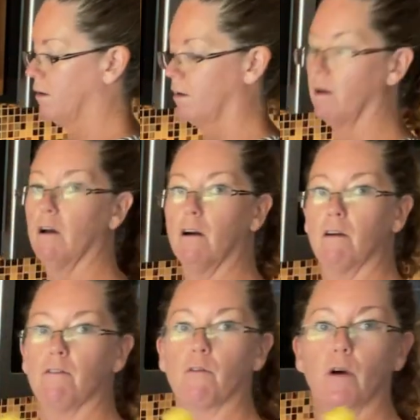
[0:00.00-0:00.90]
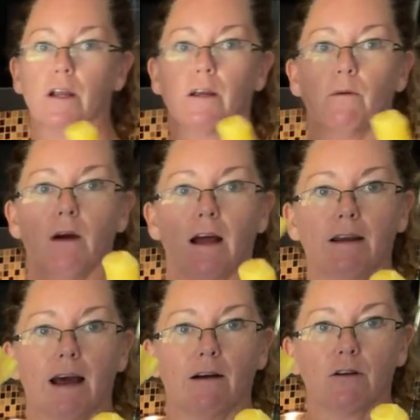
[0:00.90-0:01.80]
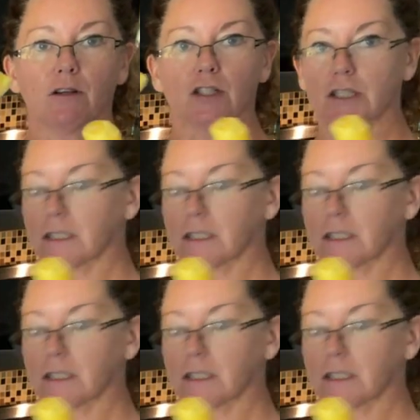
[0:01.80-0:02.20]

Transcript: for you. And now you can just